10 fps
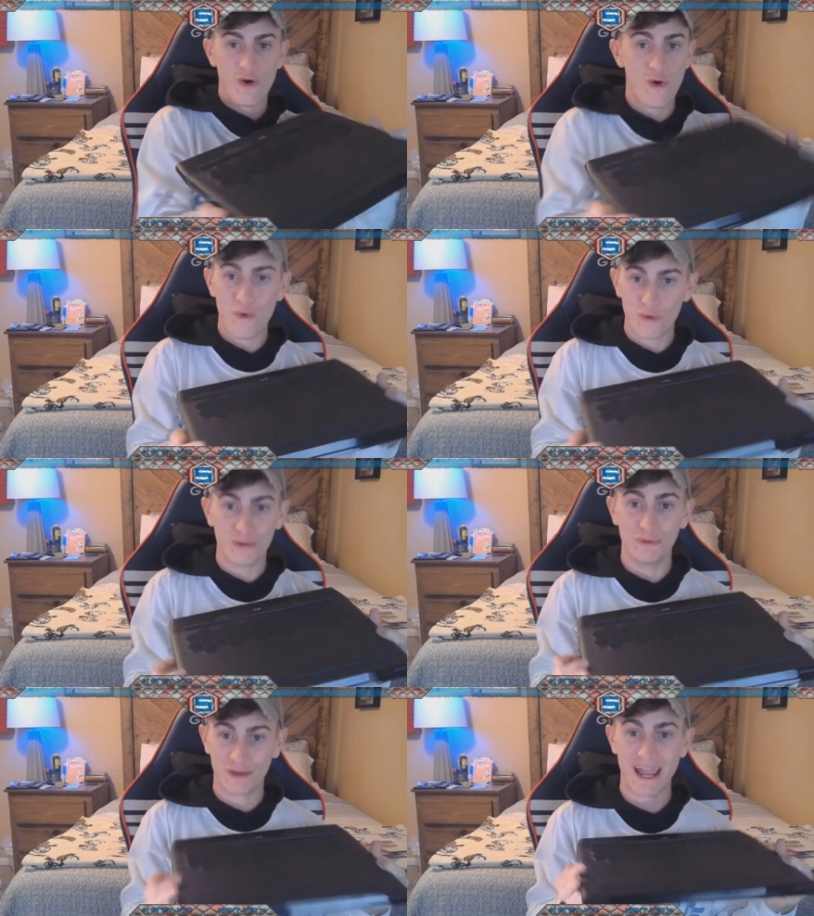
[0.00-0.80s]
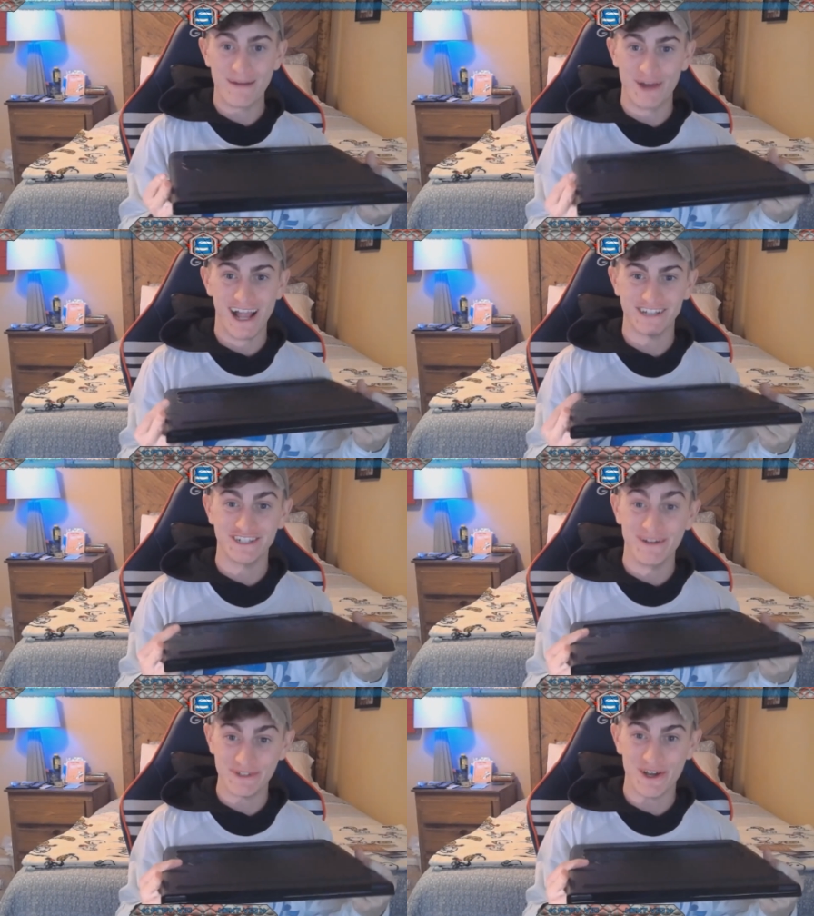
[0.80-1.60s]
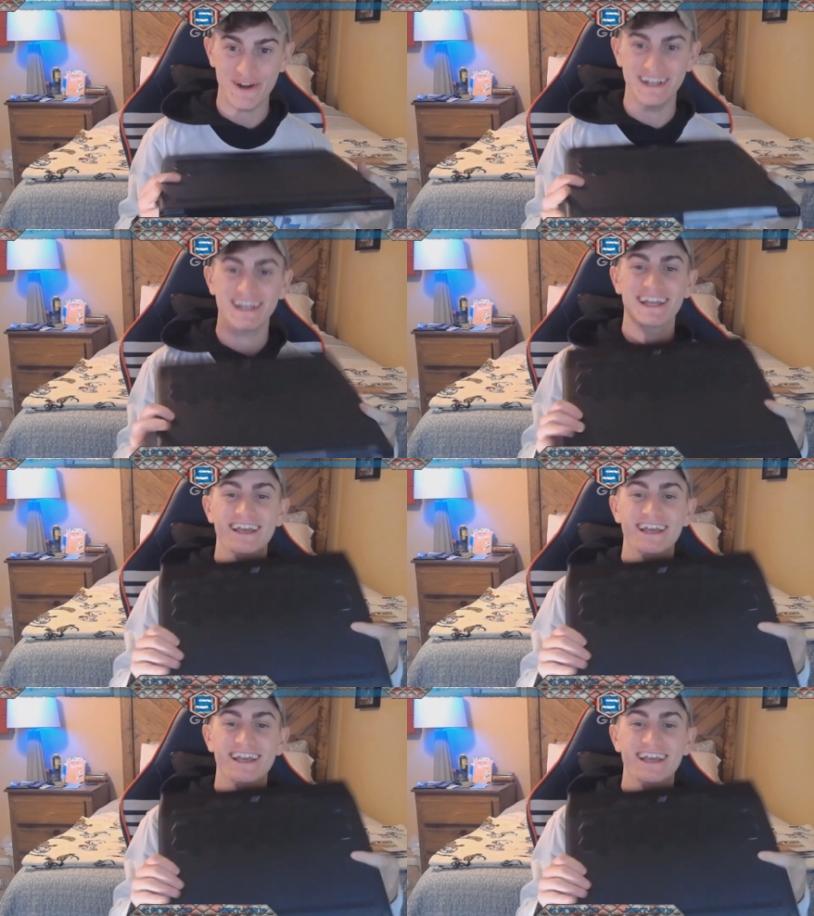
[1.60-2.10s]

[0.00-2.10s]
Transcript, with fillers: Horrible camera action, I'm sorry.